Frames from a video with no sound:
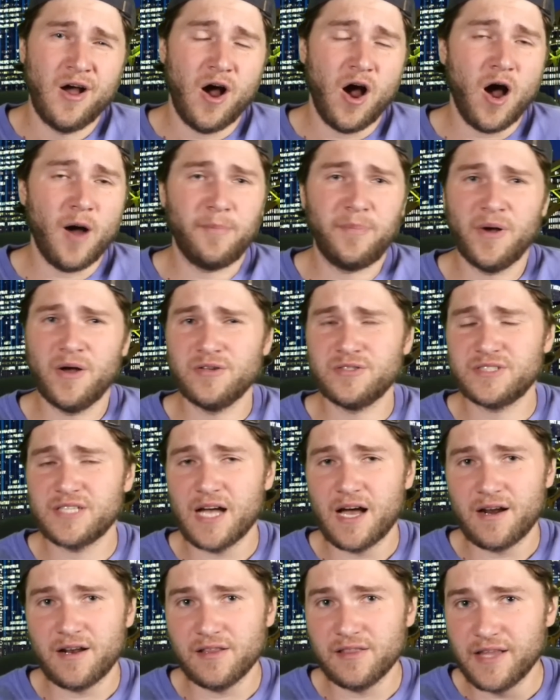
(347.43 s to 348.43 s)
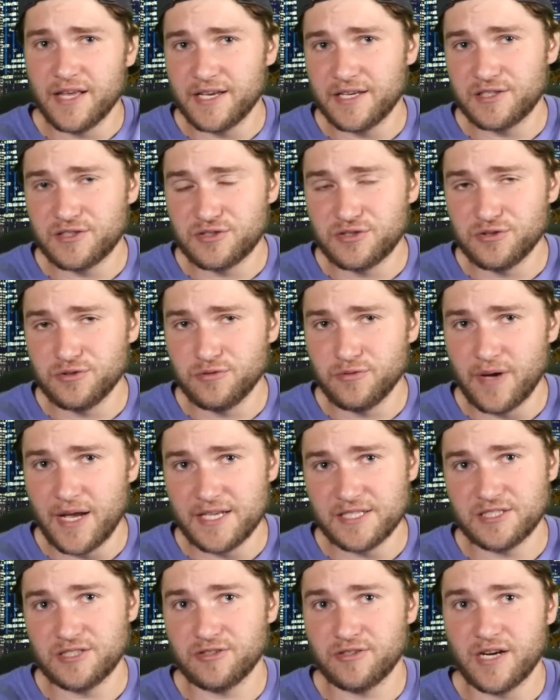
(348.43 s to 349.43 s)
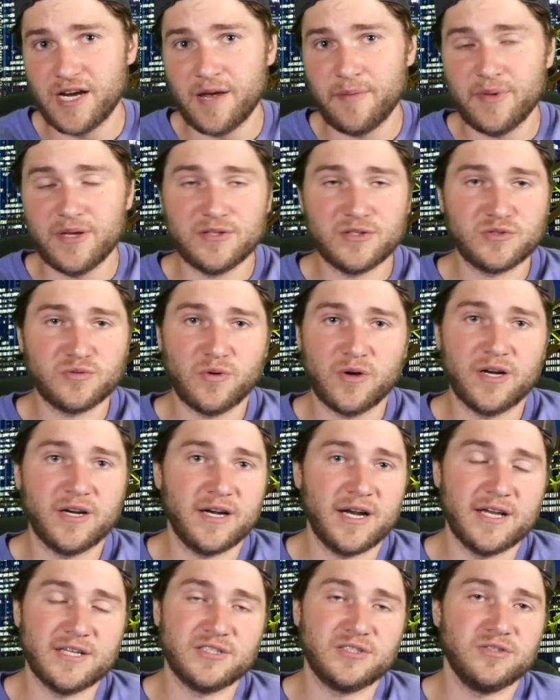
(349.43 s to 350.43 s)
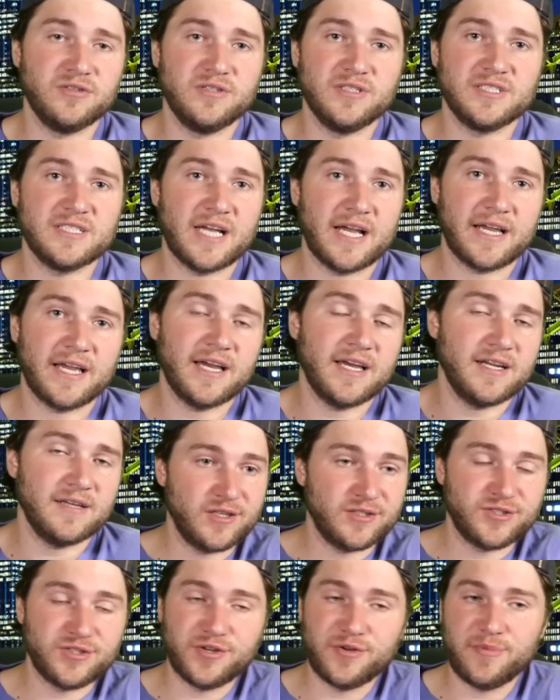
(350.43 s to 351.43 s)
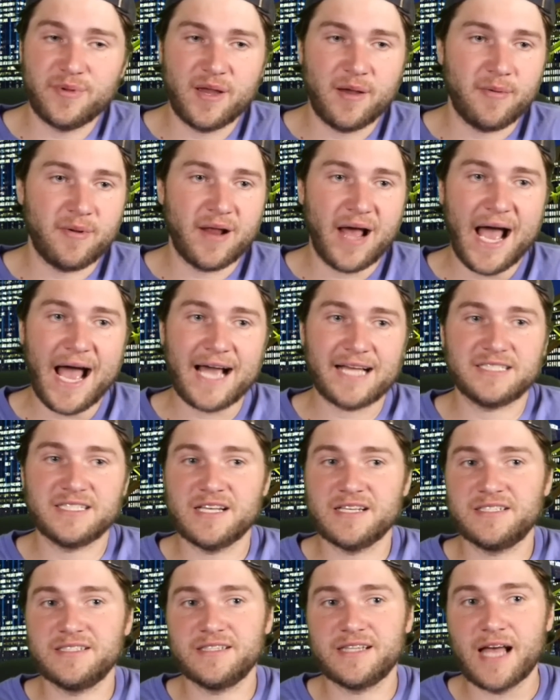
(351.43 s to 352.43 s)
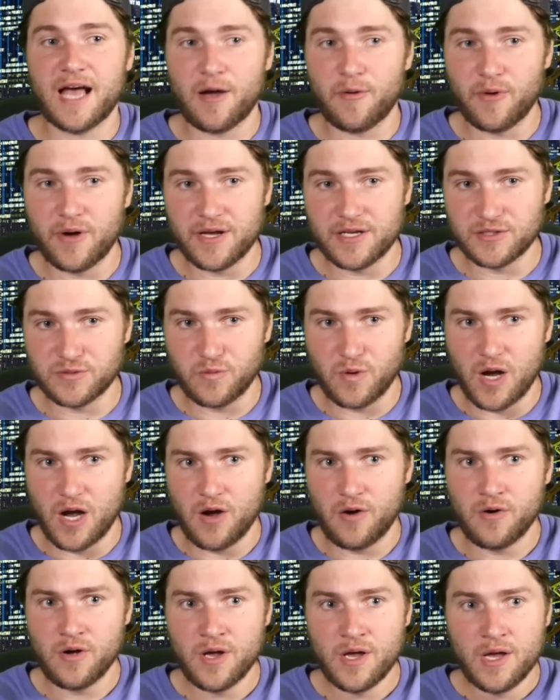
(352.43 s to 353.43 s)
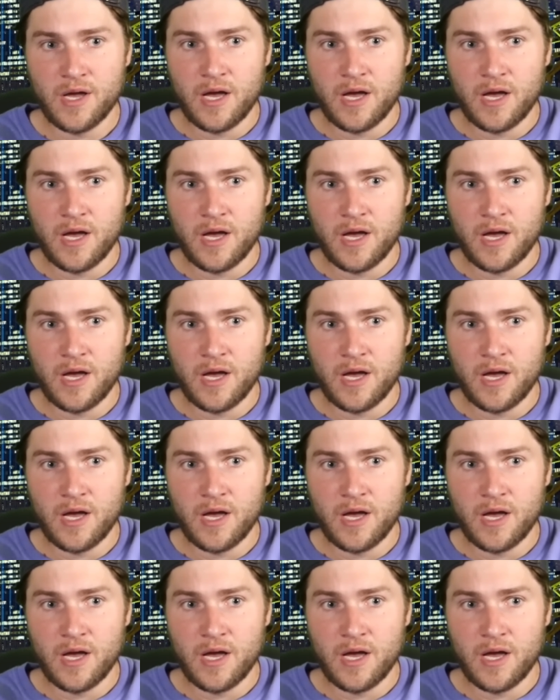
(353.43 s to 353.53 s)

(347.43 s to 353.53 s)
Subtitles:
I'll post out a link to Instagram and Twitter as soon as I get it, so you'll be able to access it that way as well.